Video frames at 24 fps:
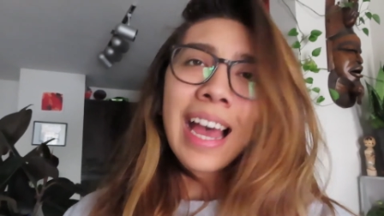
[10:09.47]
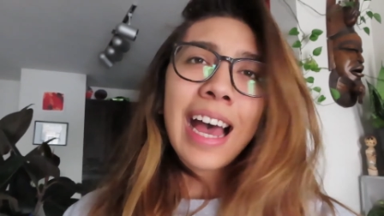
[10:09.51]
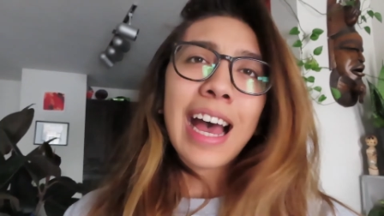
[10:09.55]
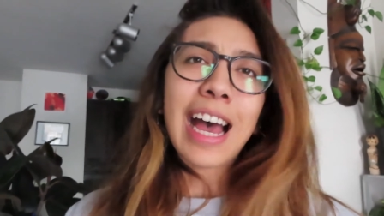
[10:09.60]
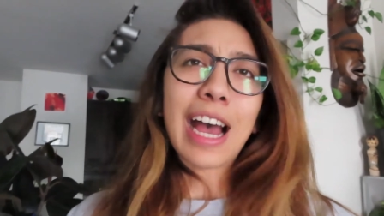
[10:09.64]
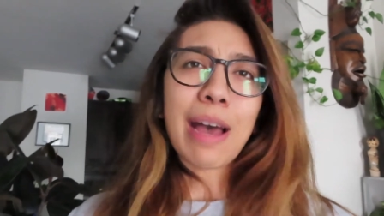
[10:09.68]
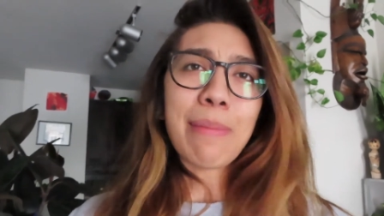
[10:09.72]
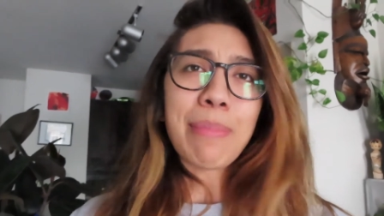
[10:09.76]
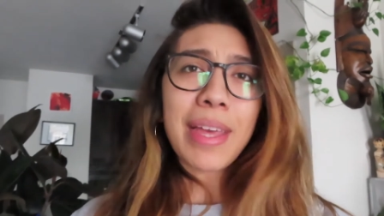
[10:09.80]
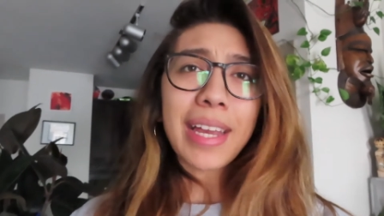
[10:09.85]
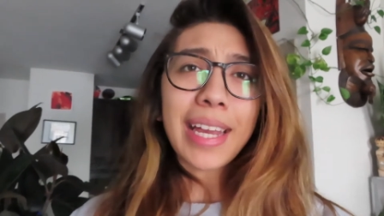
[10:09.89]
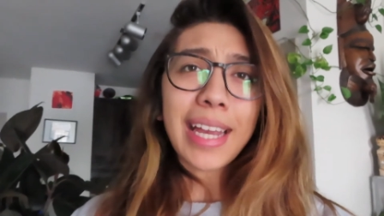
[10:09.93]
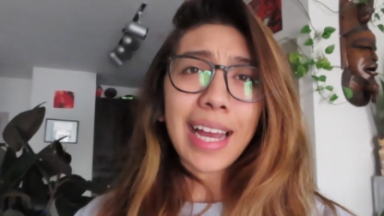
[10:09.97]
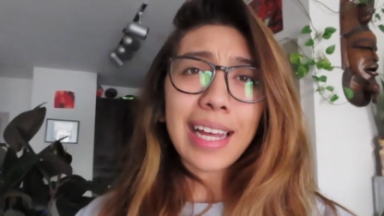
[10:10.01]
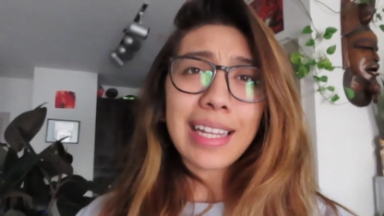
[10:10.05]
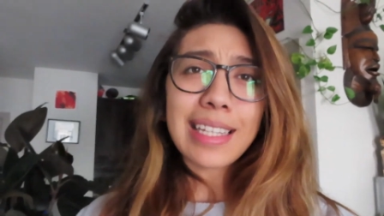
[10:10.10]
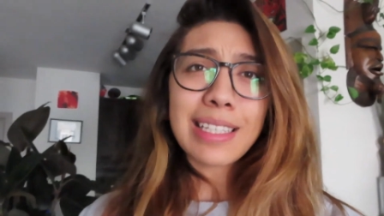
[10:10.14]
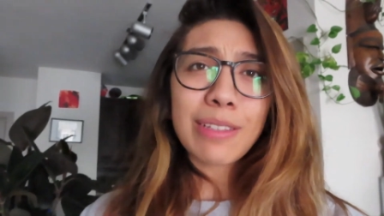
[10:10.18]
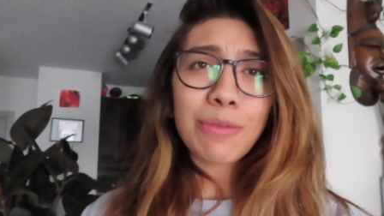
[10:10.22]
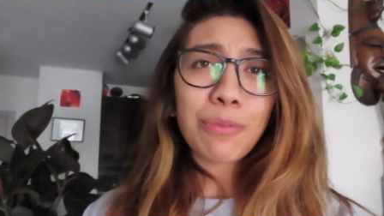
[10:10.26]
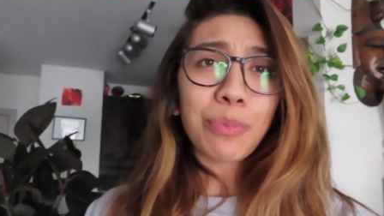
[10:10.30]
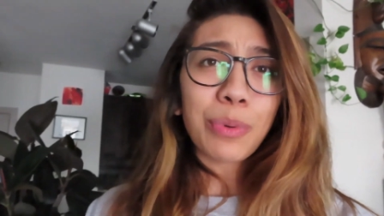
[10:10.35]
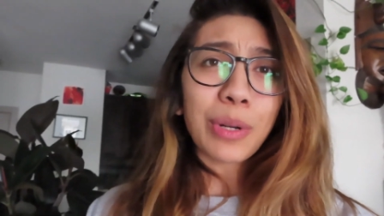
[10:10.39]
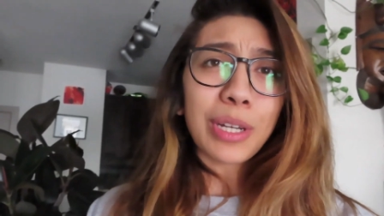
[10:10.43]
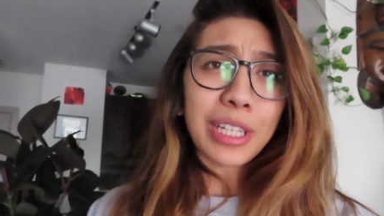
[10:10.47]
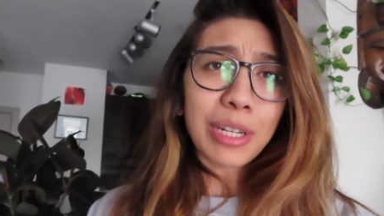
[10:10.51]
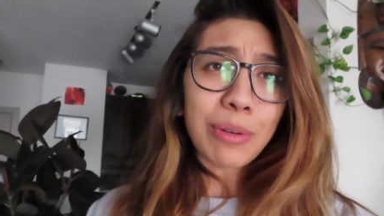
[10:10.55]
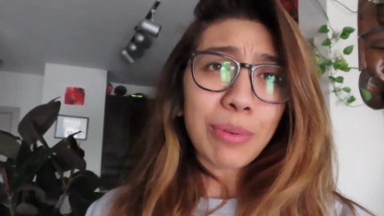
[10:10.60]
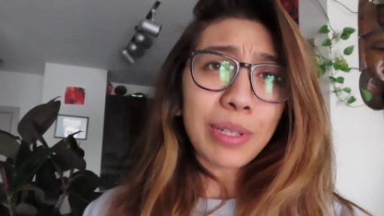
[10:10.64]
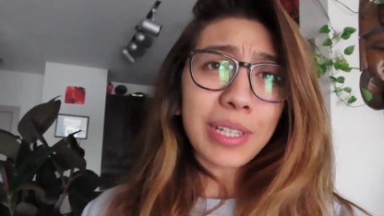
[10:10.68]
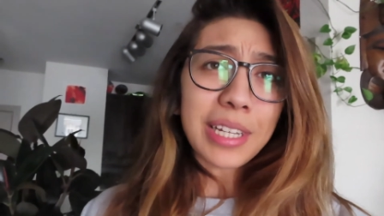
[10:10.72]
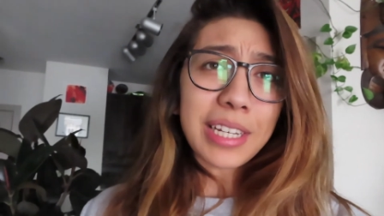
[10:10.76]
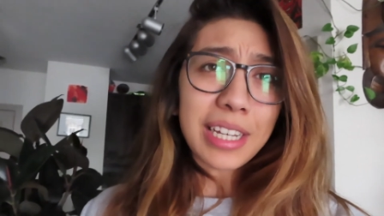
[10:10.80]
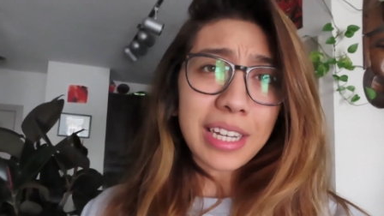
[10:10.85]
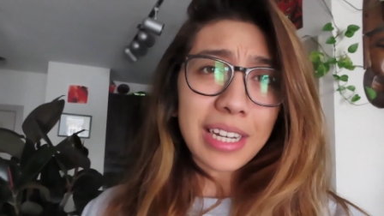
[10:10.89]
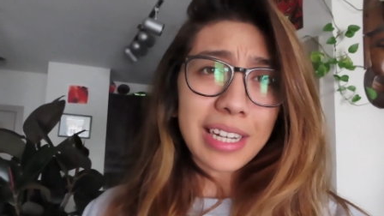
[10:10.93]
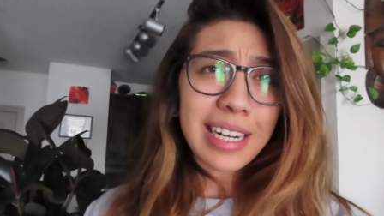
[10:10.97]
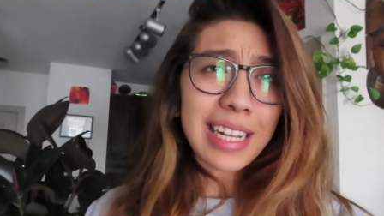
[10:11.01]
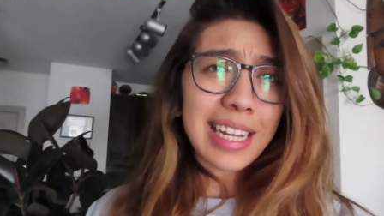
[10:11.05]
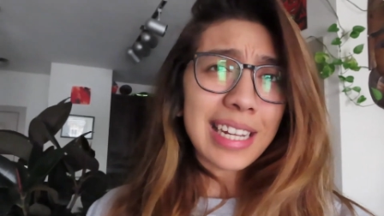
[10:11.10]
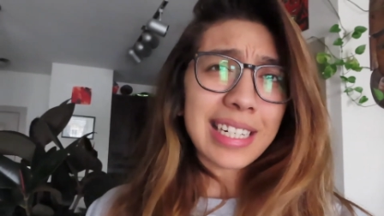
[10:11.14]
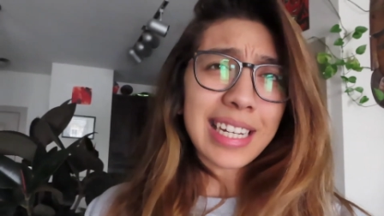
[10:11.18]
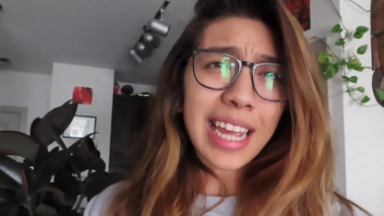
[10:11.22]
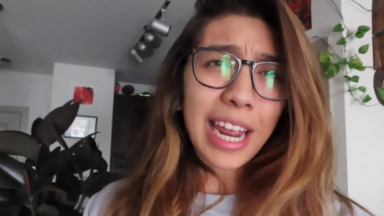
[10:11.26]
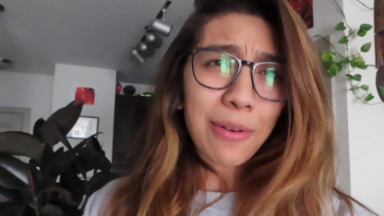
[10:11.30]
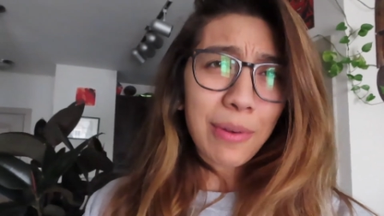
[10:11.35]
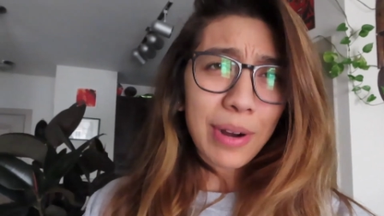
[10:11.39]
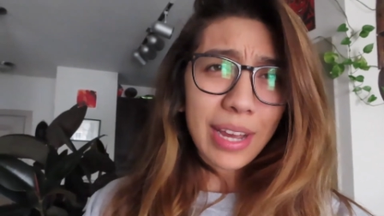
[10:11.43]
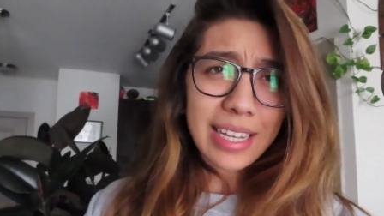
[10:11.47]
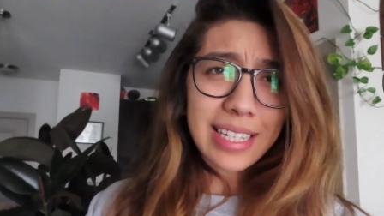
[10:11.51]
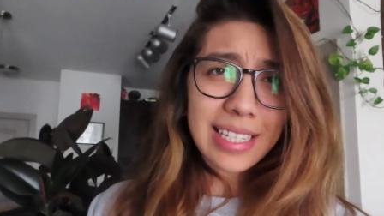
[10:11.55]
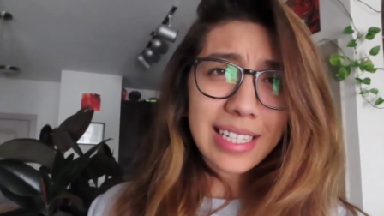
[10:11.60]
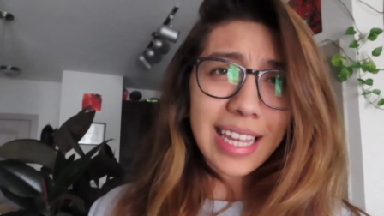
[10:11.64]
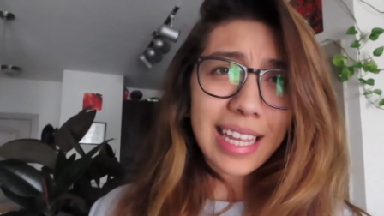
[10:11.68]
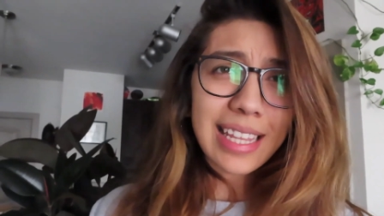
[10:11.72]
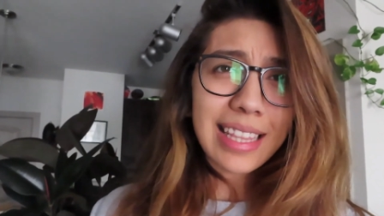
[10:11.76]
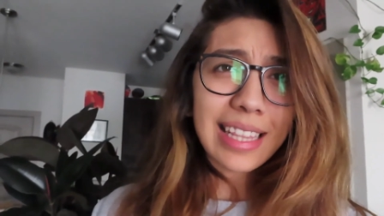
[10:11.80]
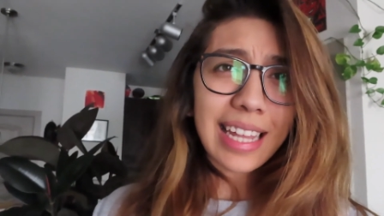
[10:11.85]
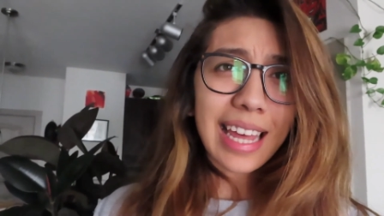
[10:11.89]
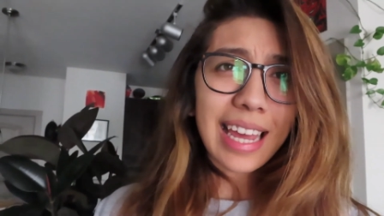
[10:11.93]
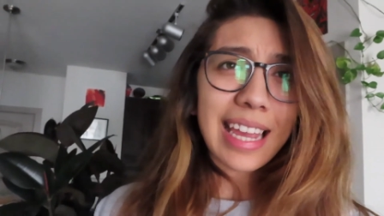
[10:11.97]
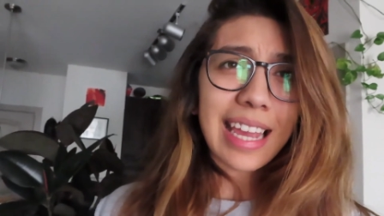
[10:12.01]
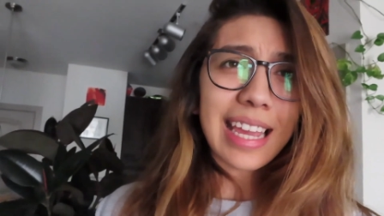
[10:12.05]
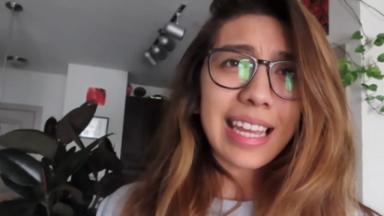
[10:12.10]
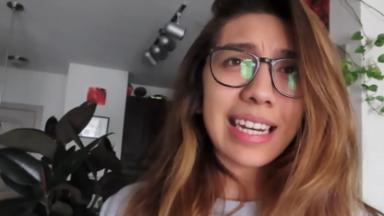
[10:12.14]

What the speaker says: that got really, really good indirect sunlight,